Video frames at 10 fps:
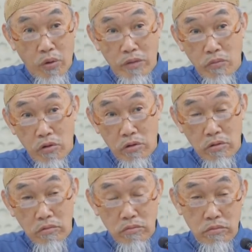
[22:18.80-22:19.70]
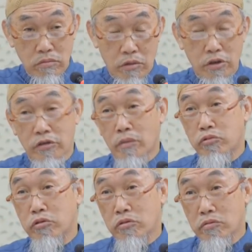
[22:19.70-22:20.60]
What more? It's
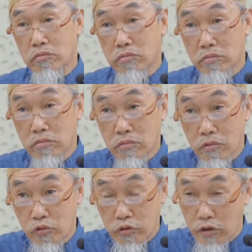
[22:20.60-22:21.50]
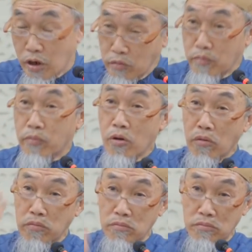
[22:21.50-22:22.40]
up to you. Switzerland?
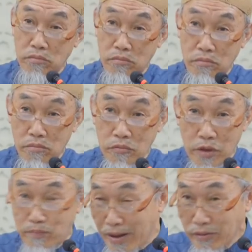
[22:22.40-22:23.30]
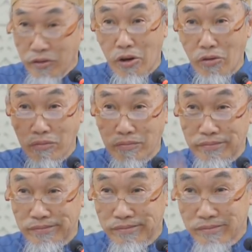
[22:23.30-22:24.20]
Go. Japan? Go.
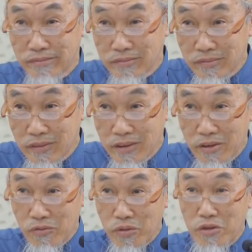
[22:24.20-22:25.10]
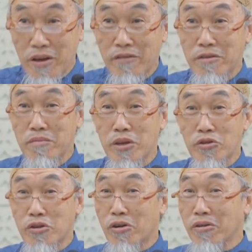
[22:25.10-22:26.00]
When you have the
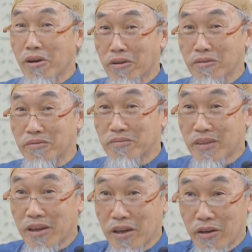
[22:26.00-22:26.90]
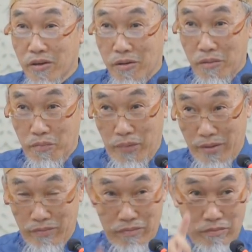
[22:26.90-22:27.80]
means to go, go.
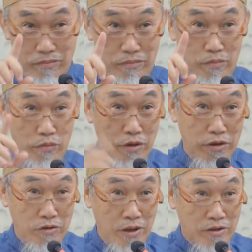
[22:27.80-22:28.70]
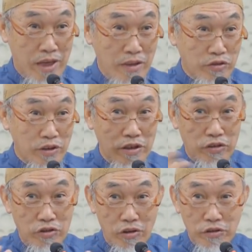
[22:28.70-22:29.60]
But your intention
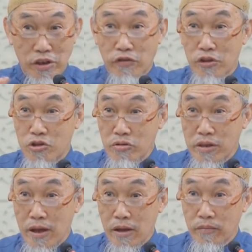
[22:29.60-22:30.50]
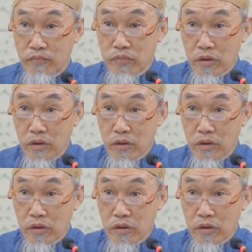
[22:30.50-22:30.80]
is not just for dunya.